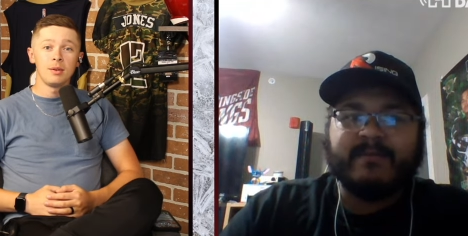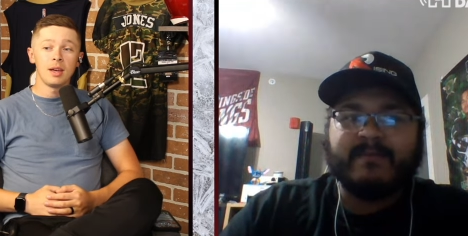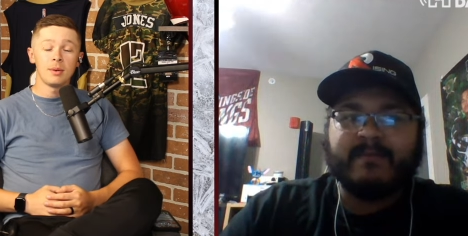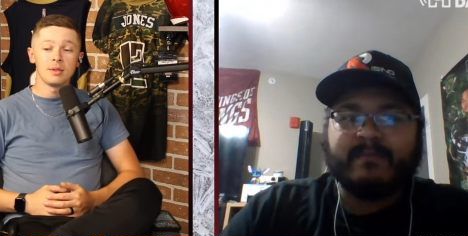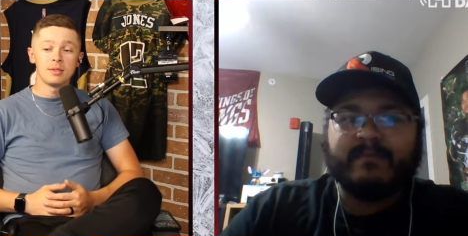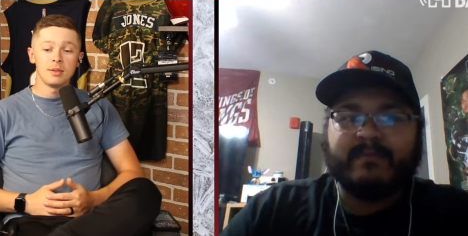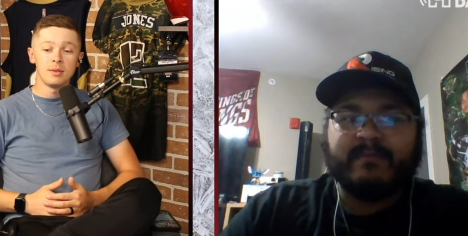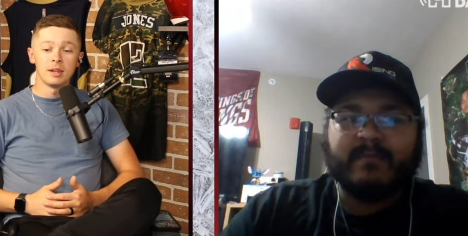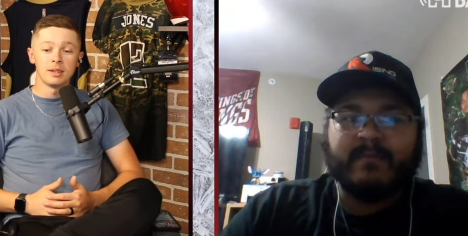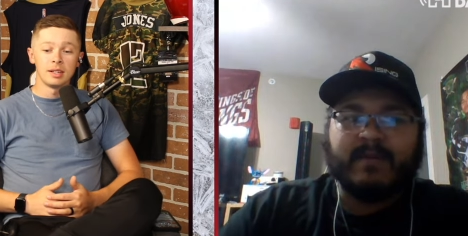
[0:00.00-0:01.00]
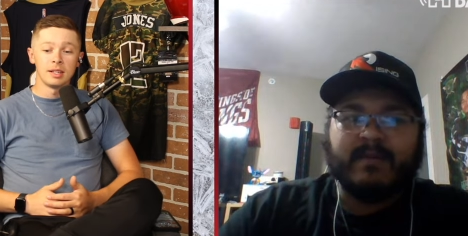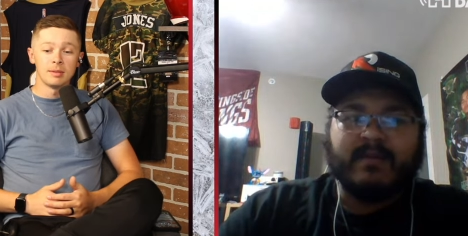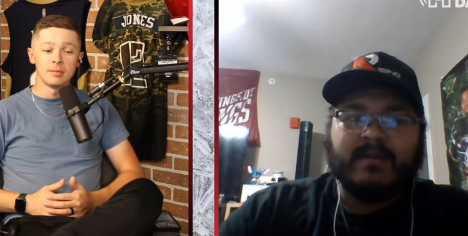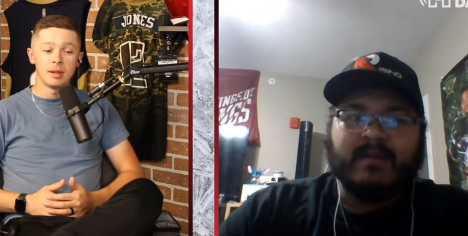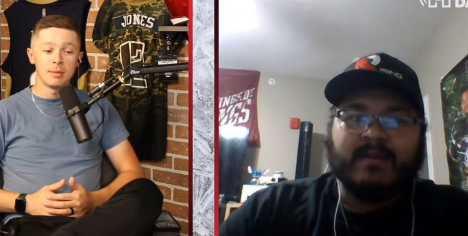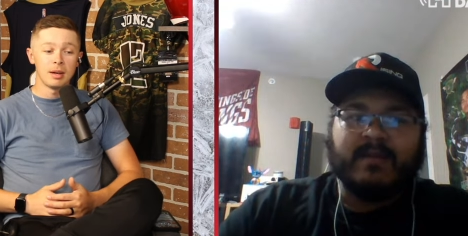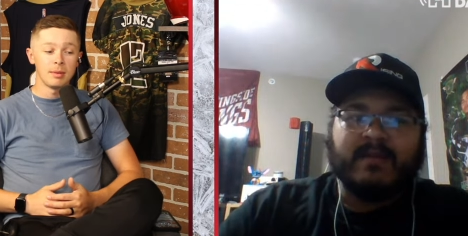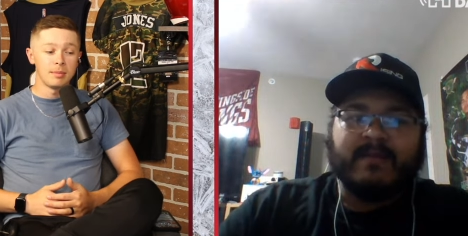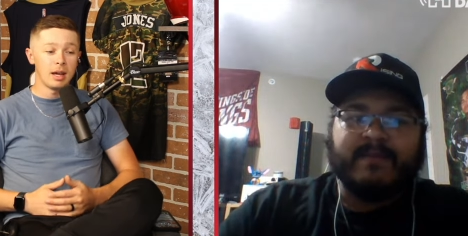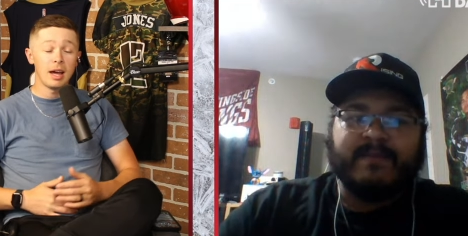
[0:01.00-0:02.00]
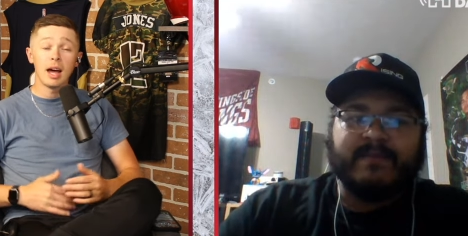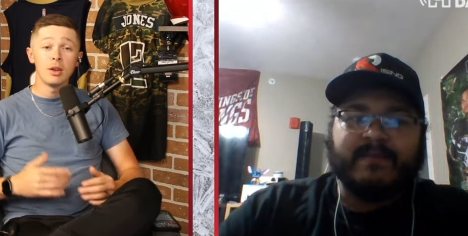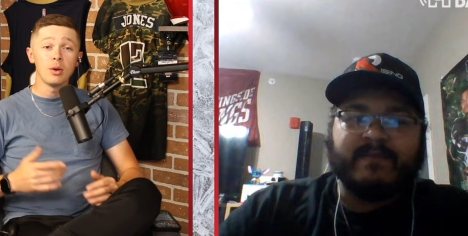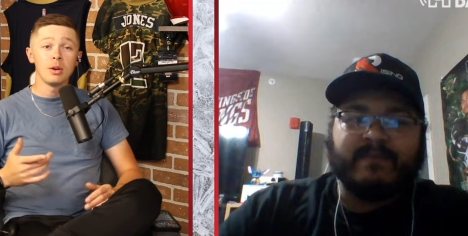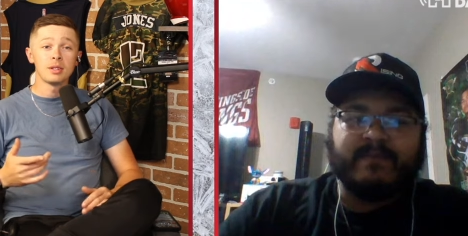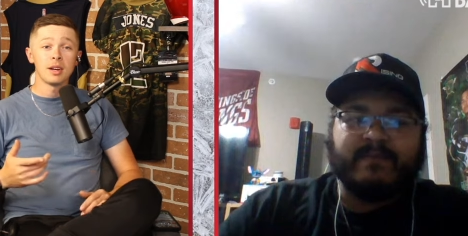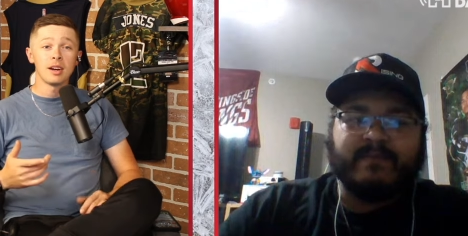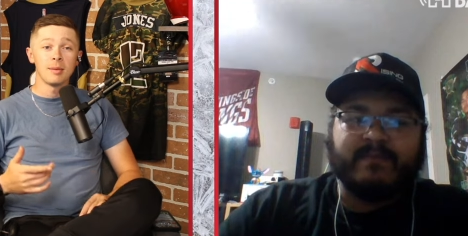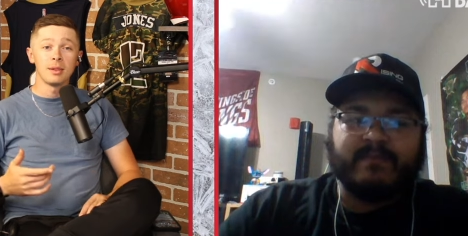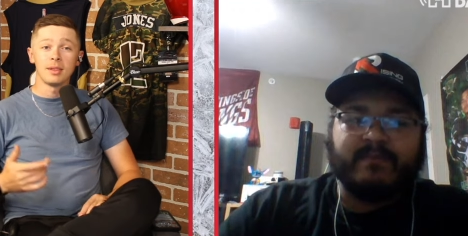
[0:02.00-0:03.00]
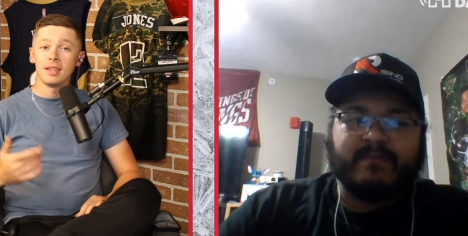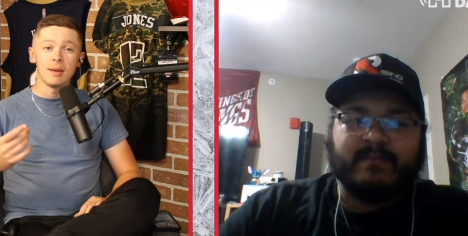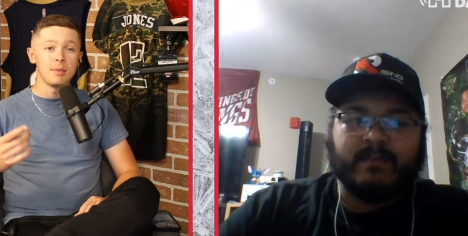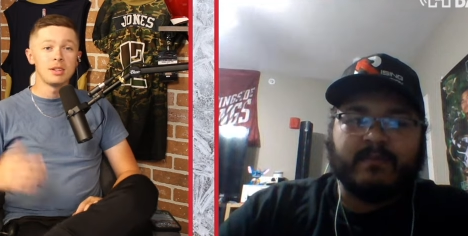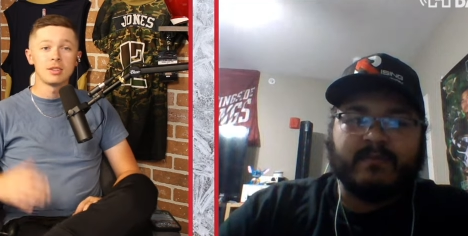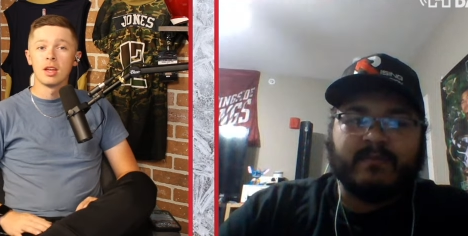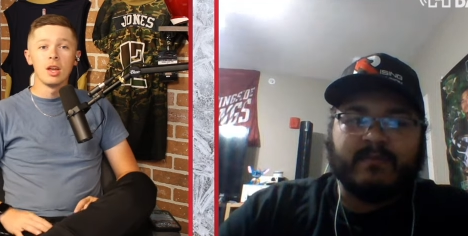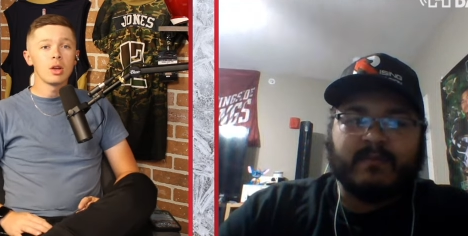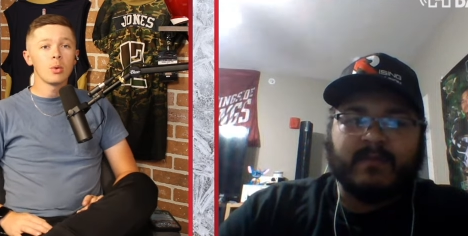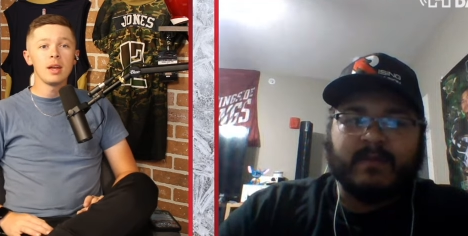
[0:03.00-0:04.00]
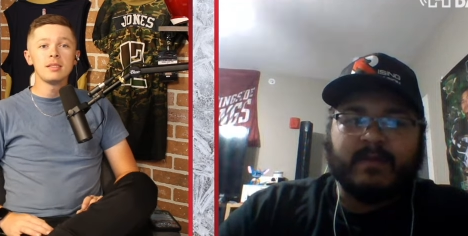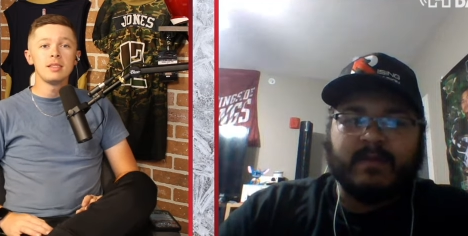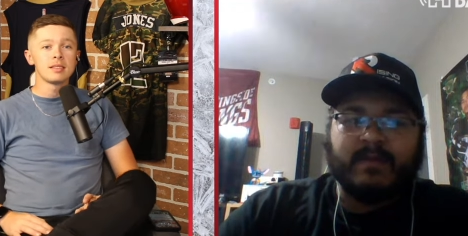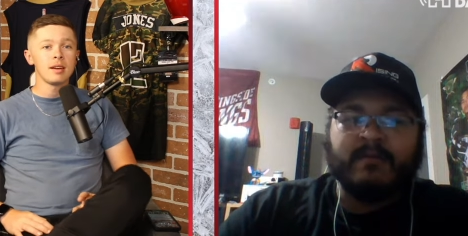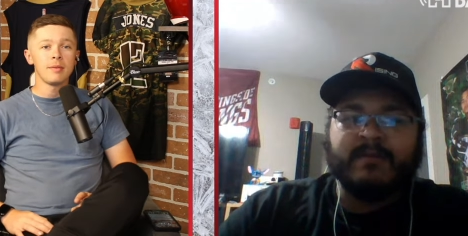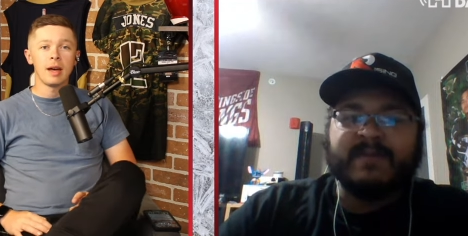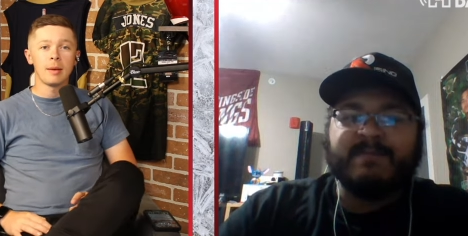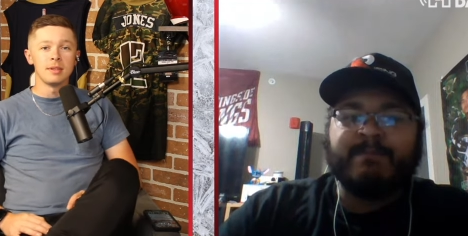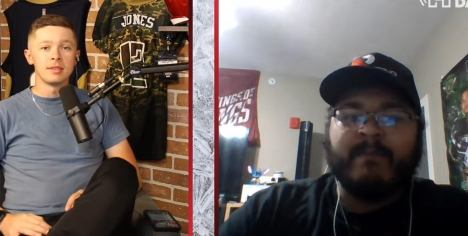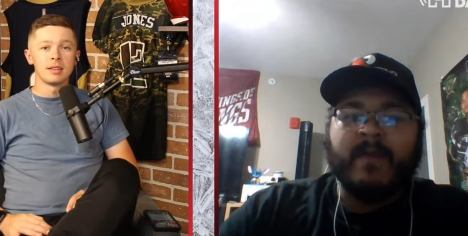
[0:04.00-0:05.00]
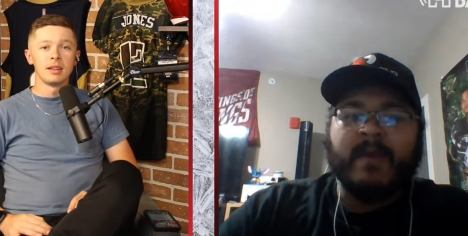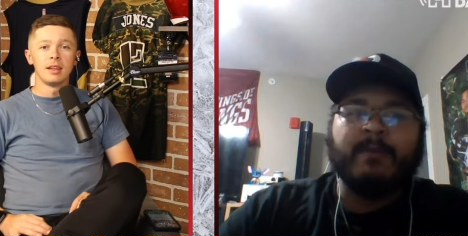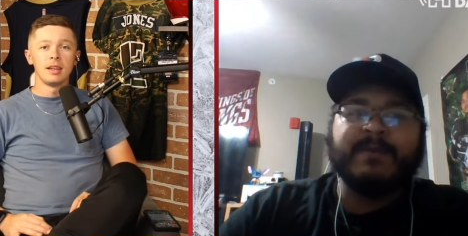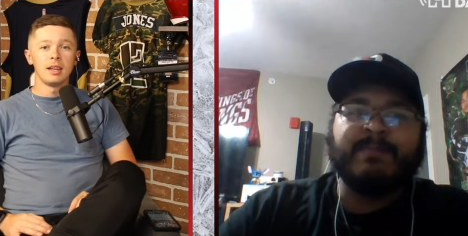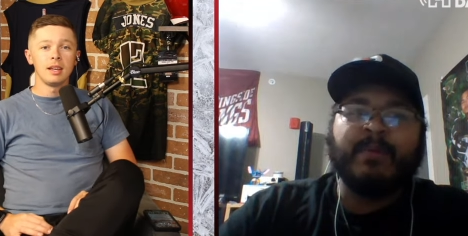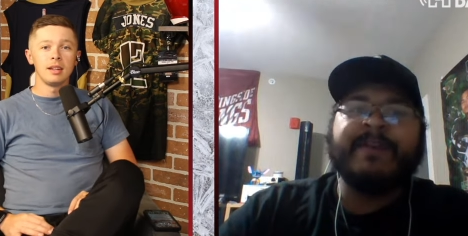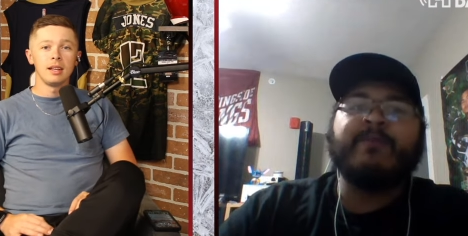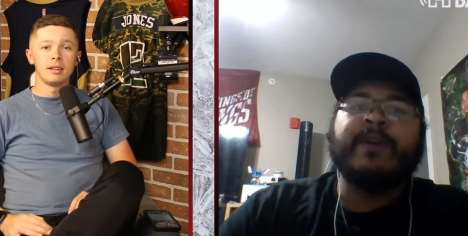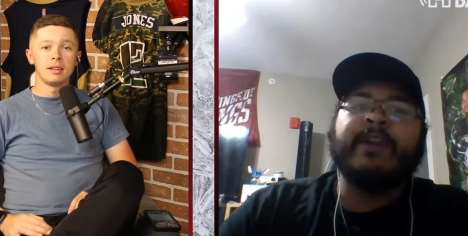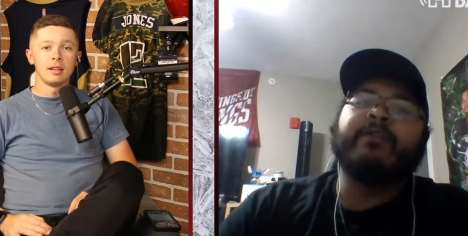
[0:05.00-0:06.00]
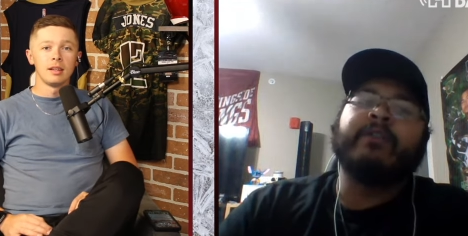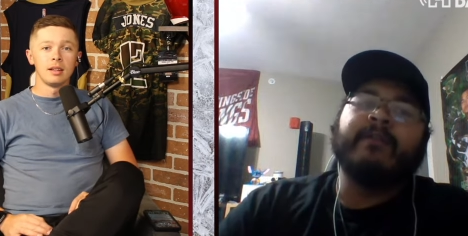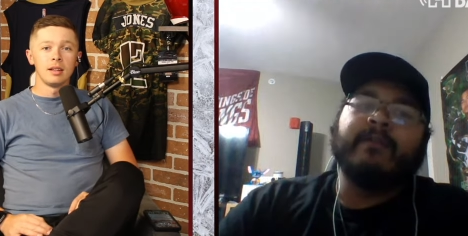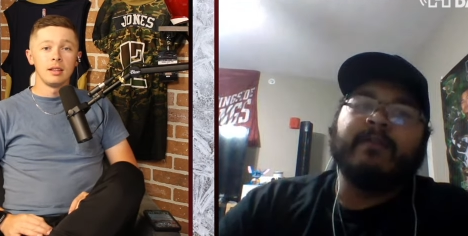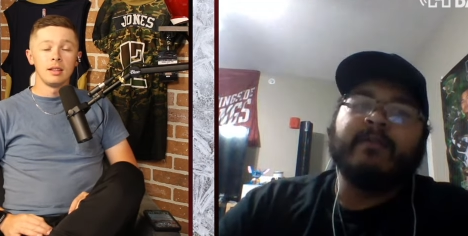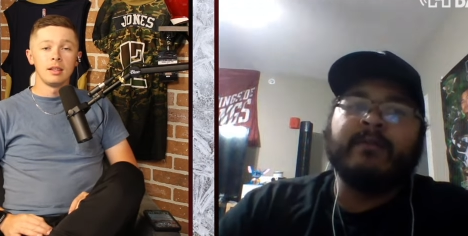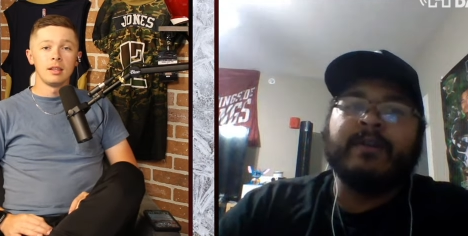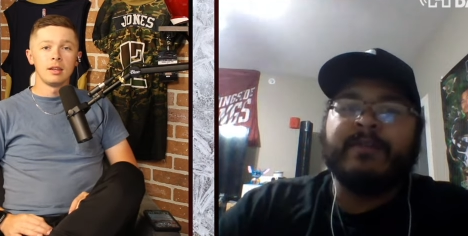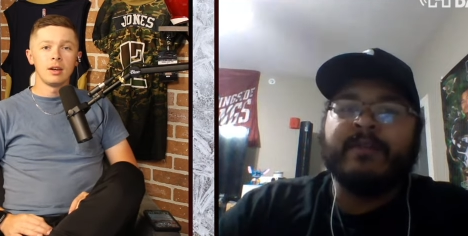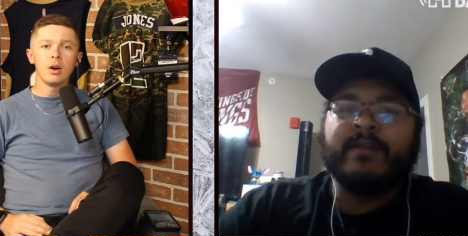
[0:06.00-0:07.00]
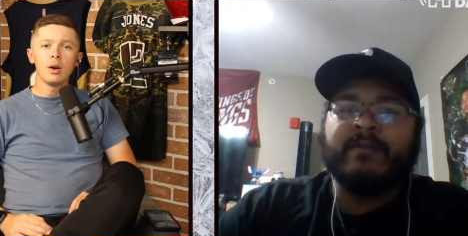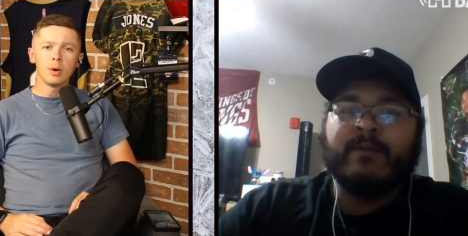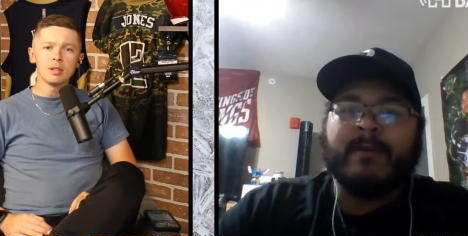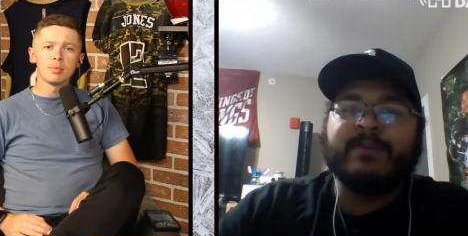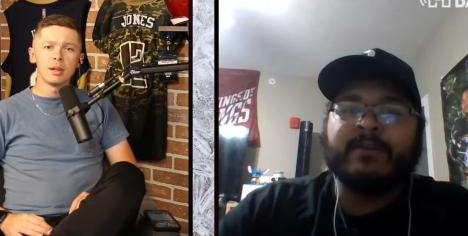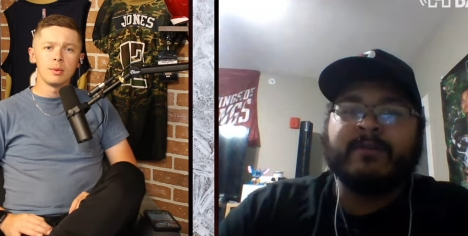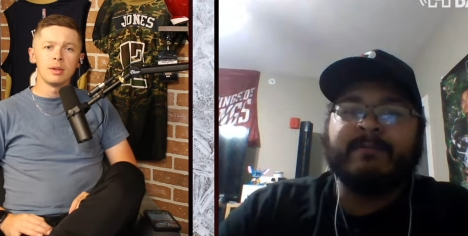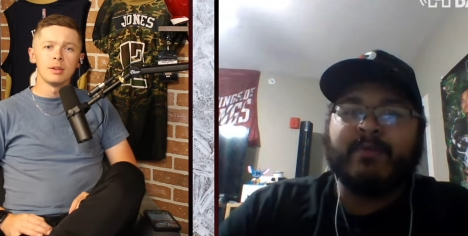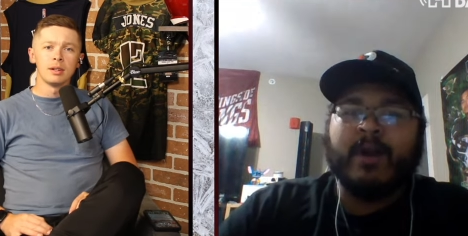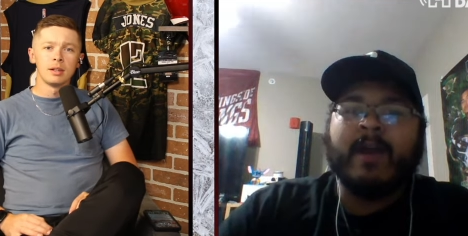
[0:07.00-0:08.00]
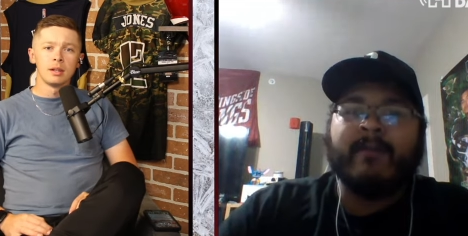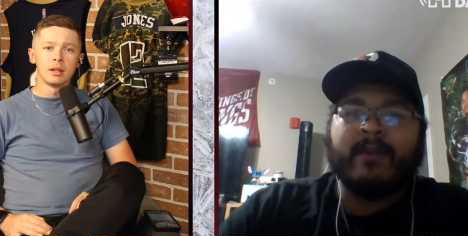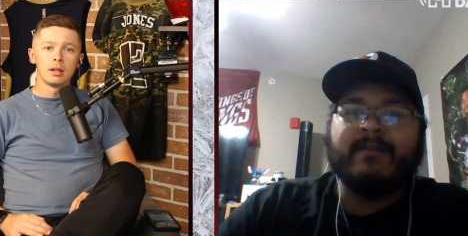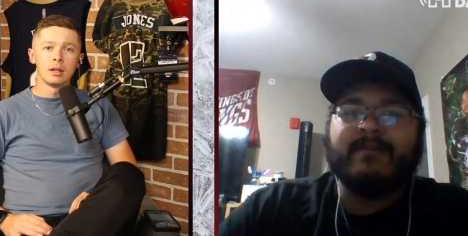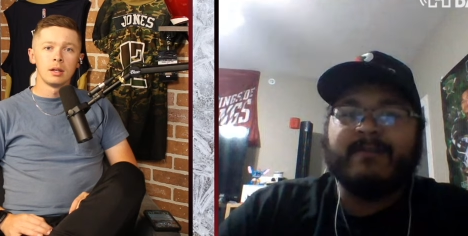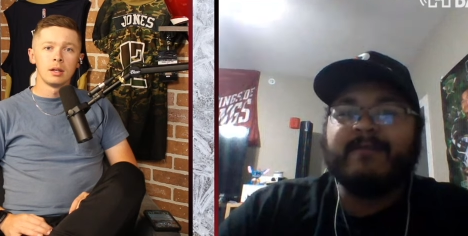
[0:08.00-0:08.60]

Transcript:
Speaker 1: who that was too now. Um, I'm, I'm, i know who you're talking about. That yeah, I mean, just crazy stuff it was, happens. It was Blake and, and, Wheeler who at the oh, it was Blake Wheeler private.